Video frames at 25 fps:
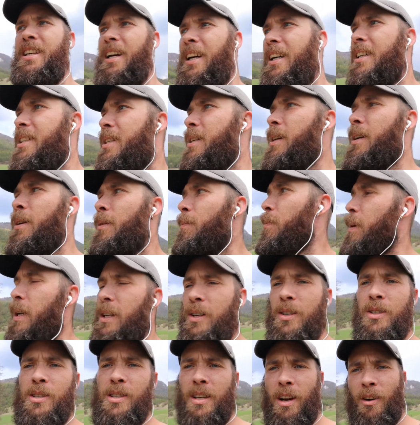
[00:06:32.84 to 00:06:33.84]
sucks
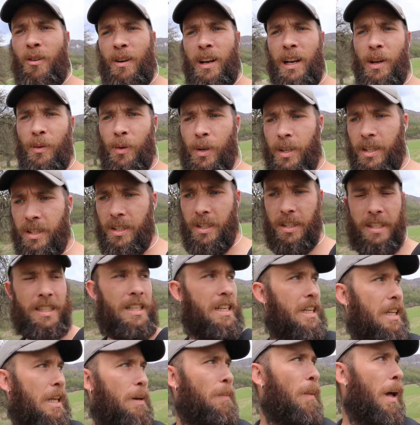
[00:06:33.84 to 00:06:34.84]
because I really wanted to
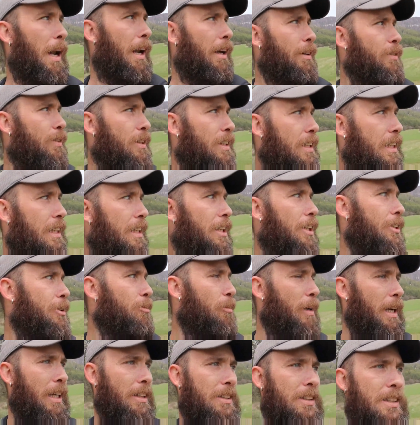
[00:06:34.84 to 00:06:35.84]
see them. I love seeing
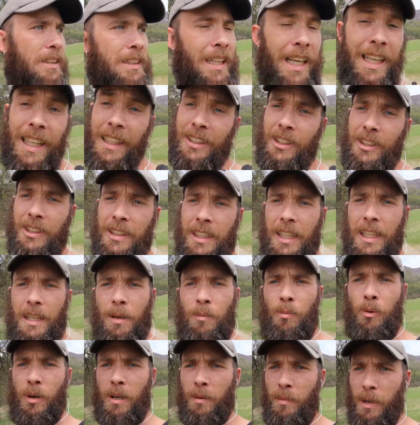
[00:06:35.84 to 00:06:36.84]
those mountains. I get to see
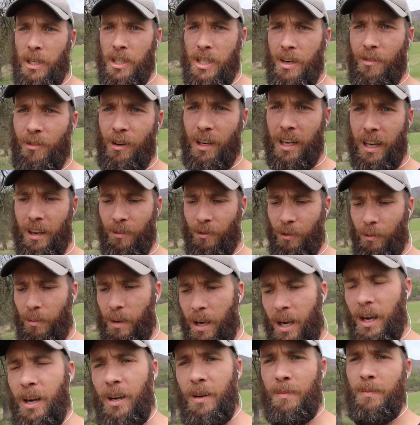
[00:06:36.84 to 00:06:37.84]
them pretty much every day
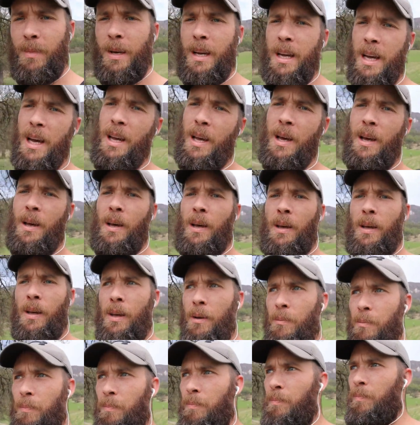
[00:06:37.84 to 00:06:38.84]
from home,
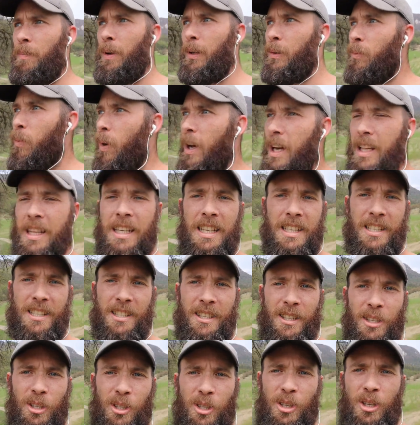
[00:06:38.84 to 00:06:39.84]
but while there's
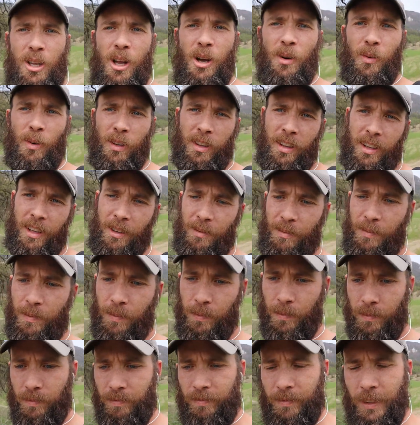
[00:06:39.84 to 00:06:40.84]
still snow on them,
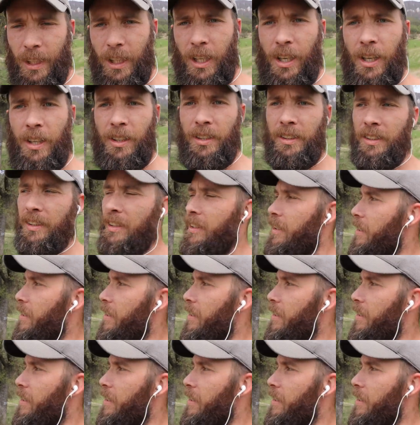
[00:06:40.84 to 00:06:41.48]
you know,